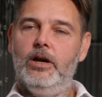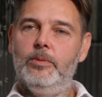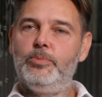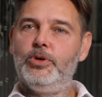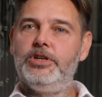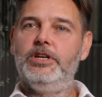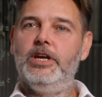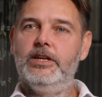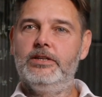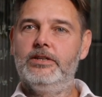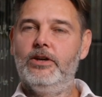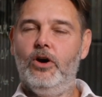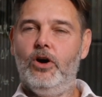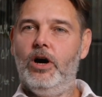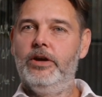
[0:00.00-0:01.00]
predict
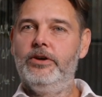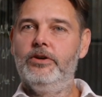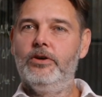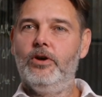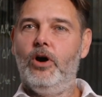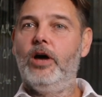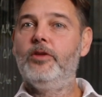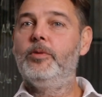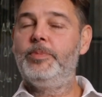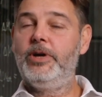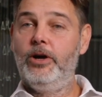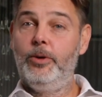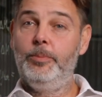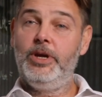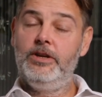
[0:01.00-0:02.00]
on other
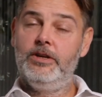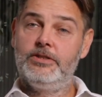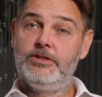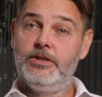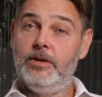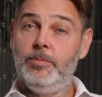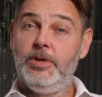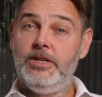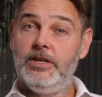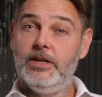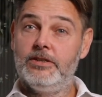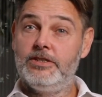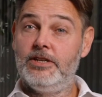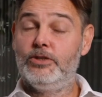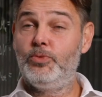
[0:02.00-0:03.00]
parameters than media.
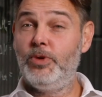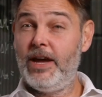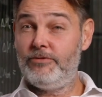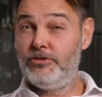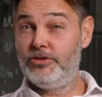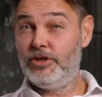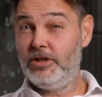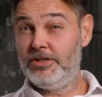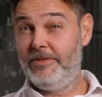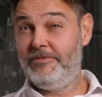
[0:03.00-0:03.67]
Since we have such a